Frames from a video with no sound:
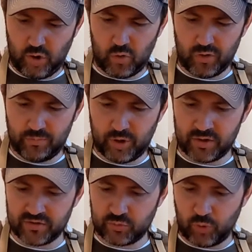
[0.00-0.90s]
Hoagie
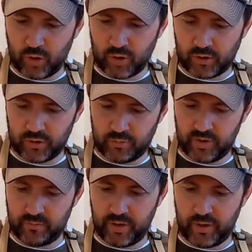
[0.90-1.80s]
buns work a little
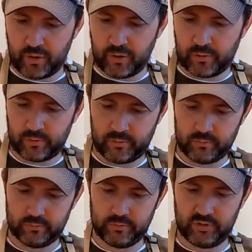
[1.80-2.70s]
bit better
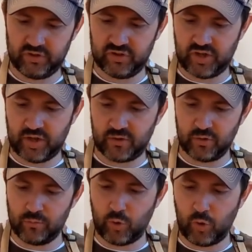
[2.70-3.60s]
because you got a
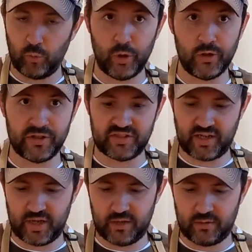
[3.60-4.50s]
little more real
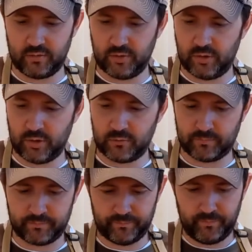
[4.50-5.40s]
estate, you know.
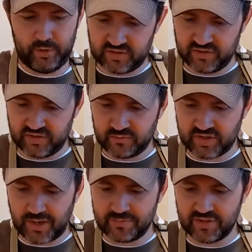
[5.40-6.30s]

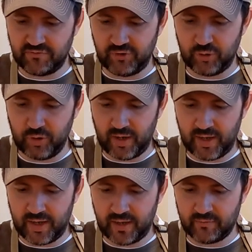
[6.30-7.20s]
Sometimes if you
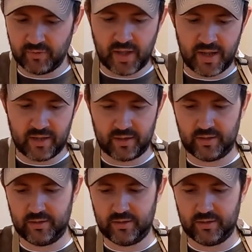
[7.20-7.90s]
have like